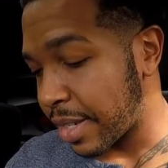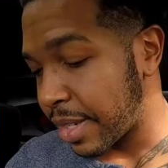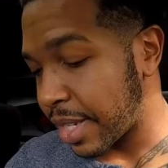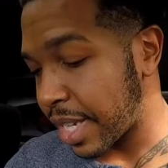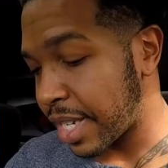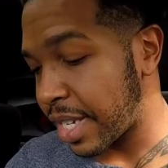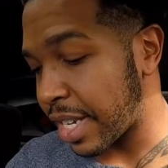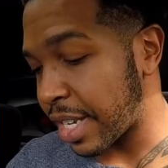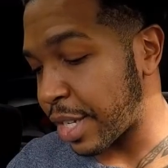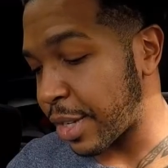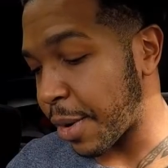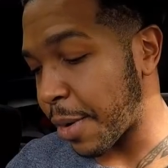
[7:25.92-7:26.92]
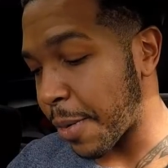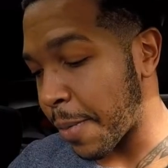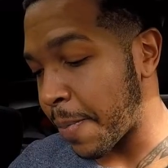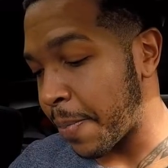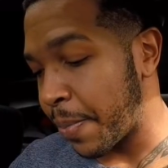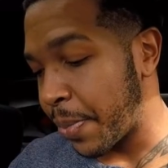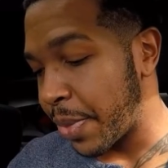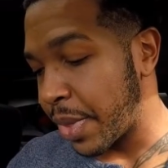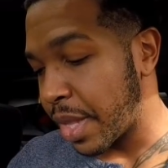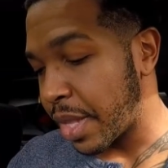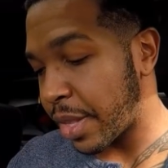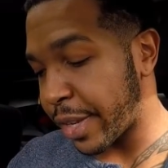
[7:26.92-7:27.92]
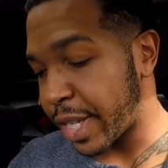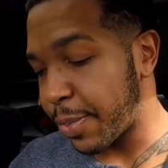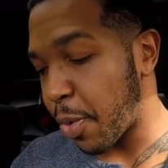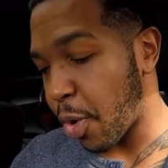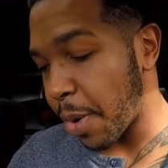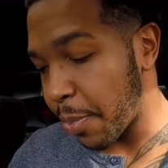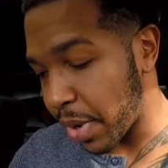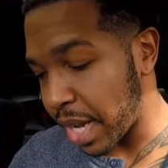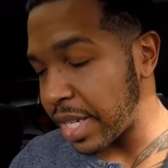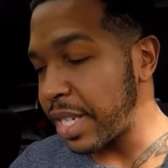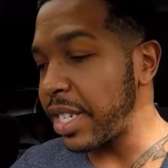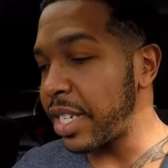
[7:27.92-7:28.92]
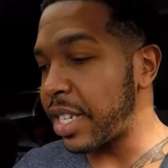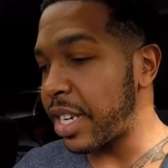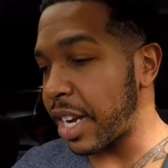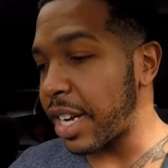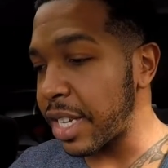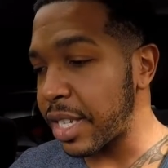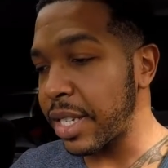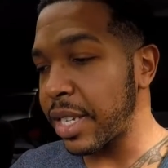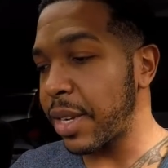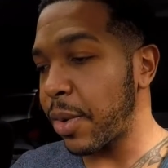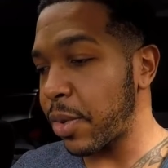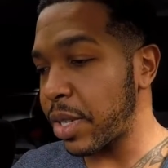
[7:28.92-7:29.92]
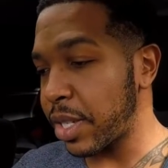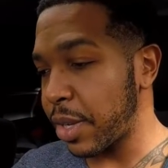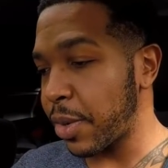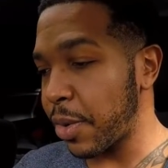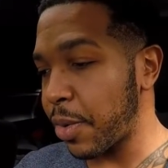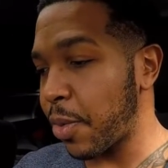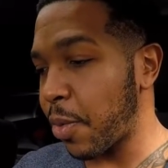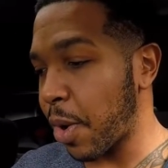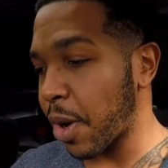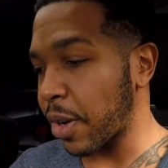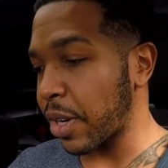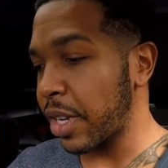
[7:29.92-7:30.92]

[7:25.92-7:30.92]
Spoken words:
Let's see. So the sport button does still work.